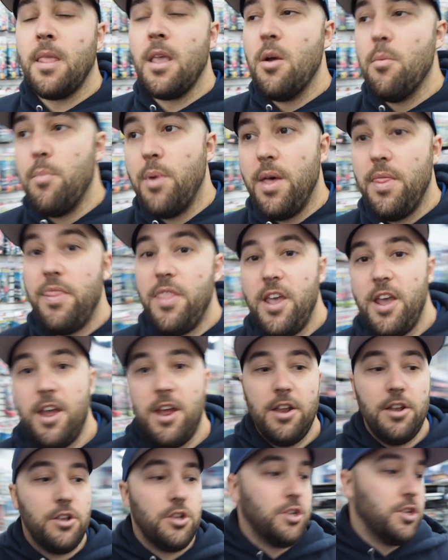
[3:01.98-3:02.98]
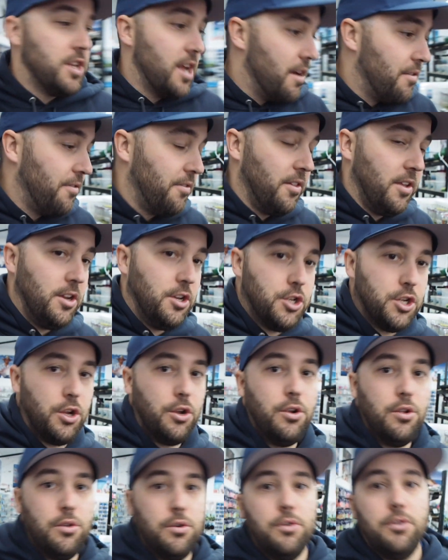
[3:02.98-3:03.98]
But they're definitely
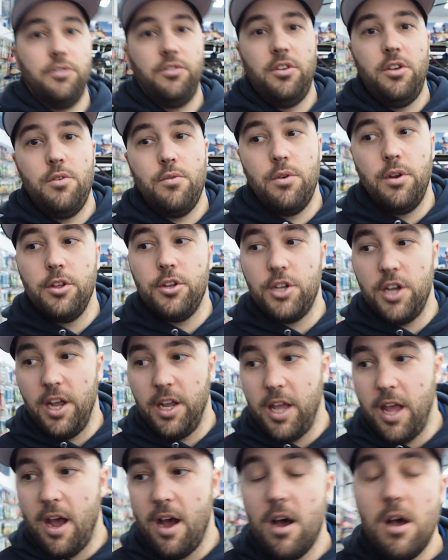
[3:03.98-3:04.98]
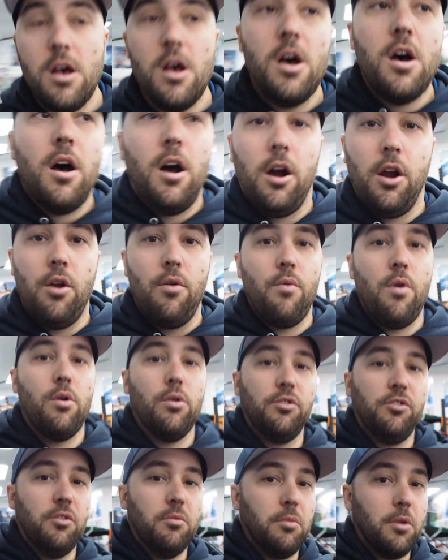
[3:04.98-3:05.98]
two lures that you want to check out. I'm gonna
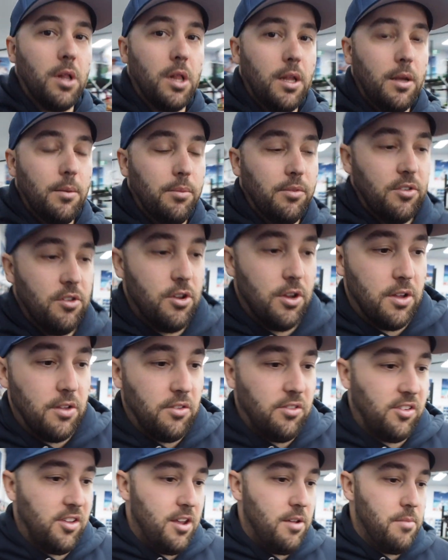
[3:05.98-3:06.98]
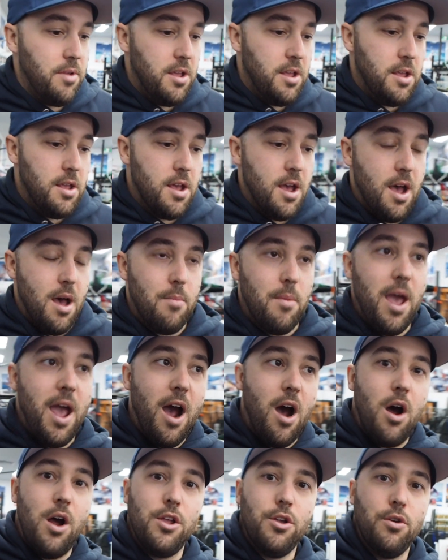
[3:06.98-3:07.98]
roll some clips and you can see me
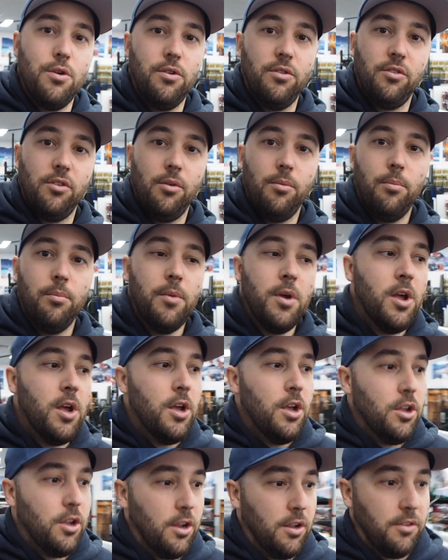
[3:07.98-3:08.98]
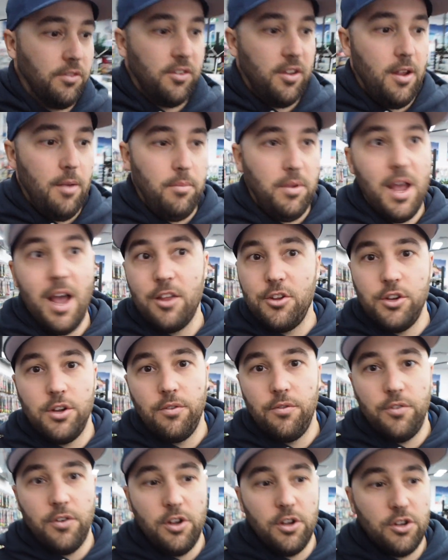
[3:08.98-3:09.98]
how I use them. You can see them catching
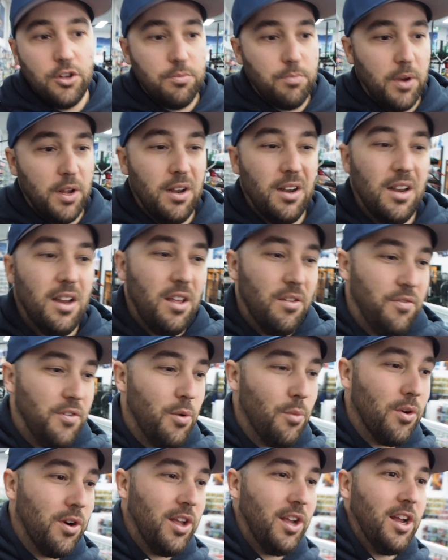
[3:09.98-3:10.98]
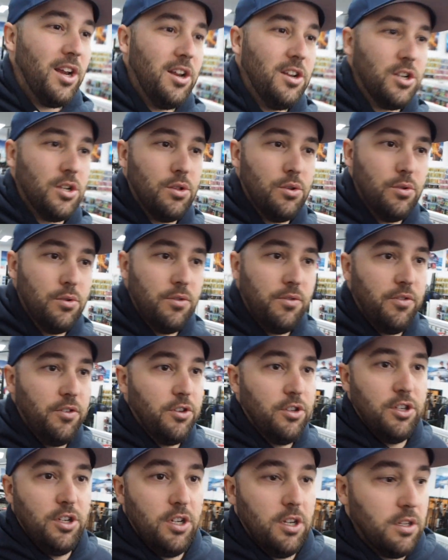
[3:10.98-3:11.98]
fish, but if you want to get into lure
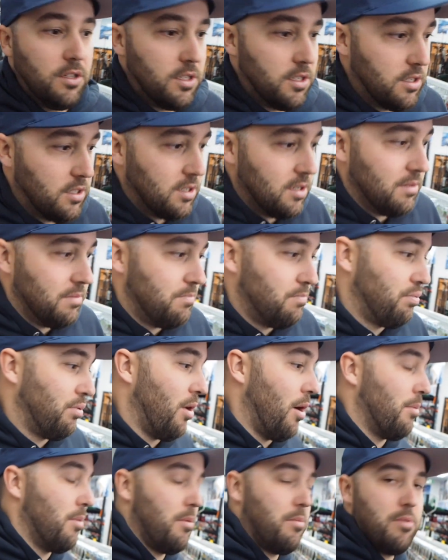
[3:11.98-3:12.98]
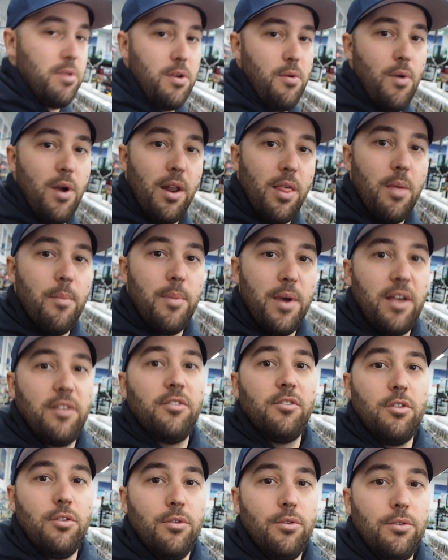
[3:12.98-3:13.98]
fishing, it's probably one of the
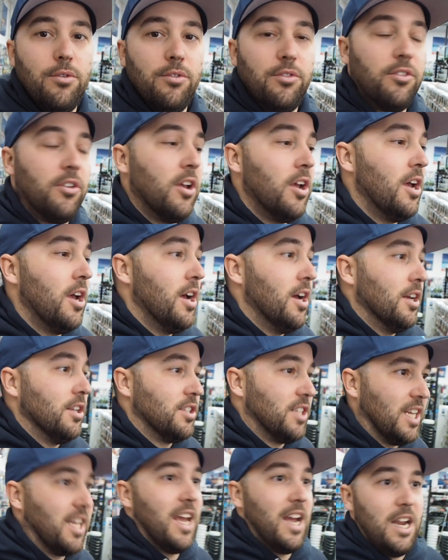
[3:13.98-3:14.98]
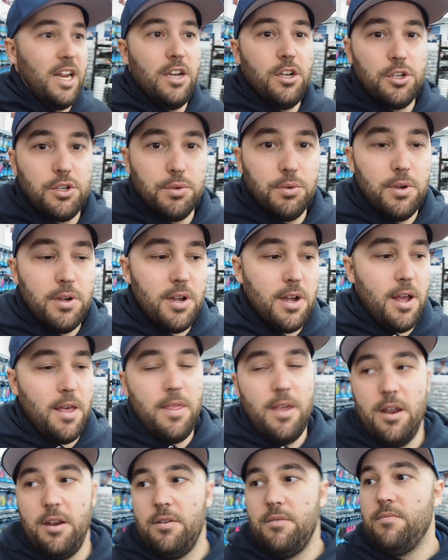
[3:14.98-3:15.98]
best lures to get into it. And
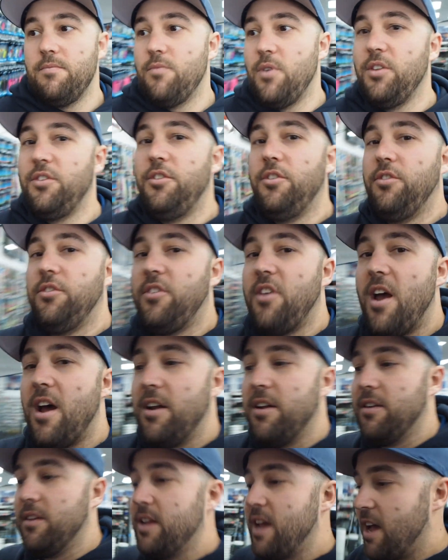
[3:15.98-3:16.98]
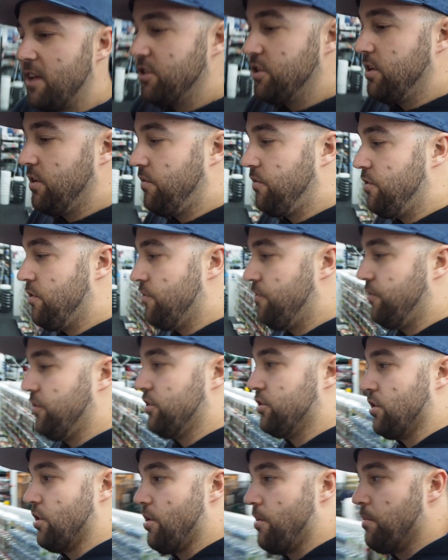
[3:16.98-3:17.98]
then once you started catching a few
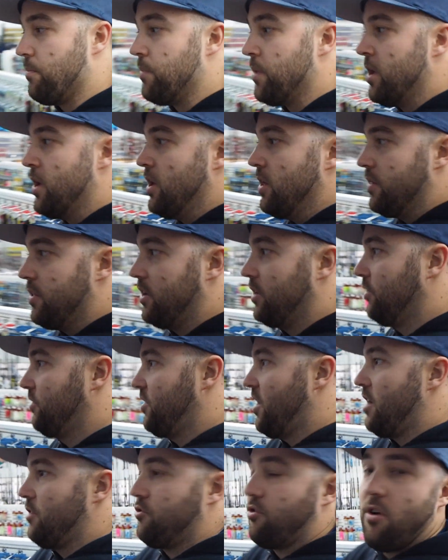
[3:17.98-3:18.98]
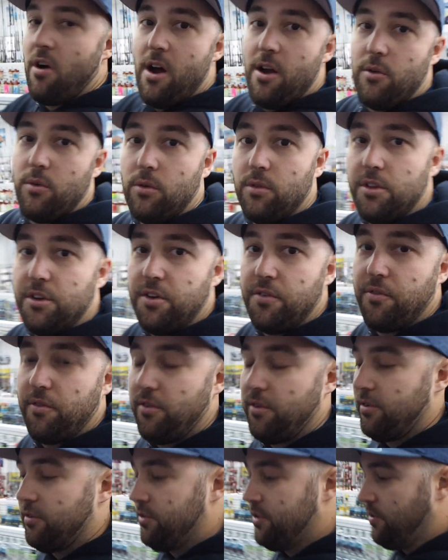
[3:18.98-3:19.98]
fish on them, then you can start trying all the
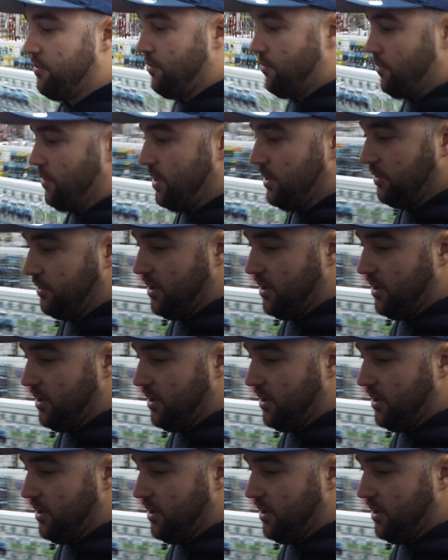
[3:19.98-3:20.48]
different ones